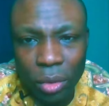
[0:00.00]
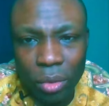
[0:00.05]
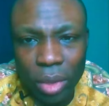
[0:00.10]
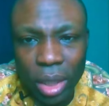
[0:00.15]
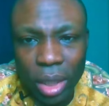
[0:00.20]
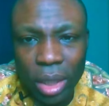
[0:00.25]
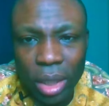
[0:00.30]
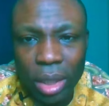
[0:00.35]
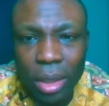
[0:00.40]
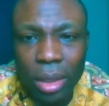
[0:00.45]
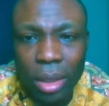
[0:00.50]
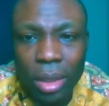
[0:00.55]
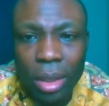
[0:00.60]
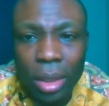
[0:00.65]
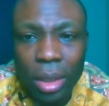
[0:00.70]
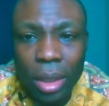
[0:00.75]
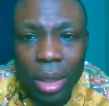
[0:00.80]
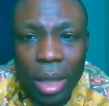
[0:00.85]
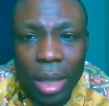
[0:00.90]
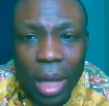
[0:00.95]
Okay,
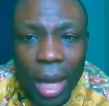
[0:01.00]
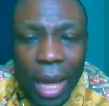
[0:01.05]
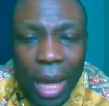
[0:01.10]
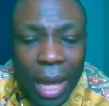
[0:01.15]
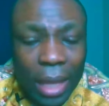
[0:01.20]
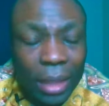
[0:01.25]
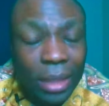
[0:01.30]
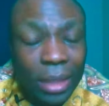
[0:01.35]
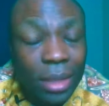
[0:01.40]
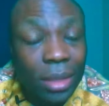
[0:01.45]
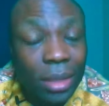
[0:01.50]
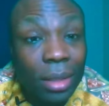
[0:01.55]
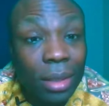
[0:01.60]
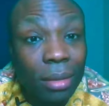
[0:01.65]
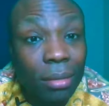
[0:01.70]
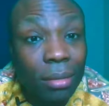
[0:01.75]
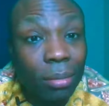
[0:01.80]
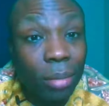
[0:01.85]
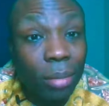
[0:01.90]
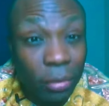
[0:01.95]
and
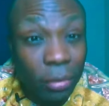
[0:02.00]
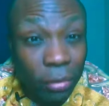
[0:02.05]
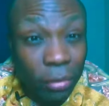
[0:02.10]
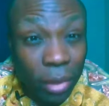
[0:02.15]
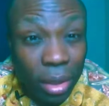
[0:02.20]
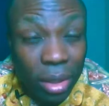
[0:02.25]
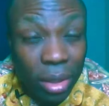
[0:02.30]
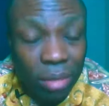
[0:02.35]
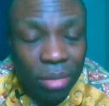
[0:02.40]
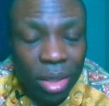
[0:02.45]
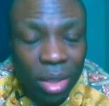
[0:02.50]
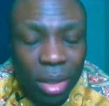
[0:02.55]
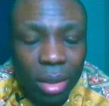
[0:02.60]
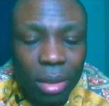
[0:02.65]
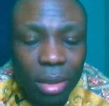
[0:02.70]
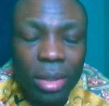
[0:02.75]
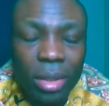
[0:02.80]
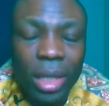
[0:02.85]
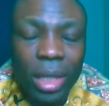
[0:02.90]
preferably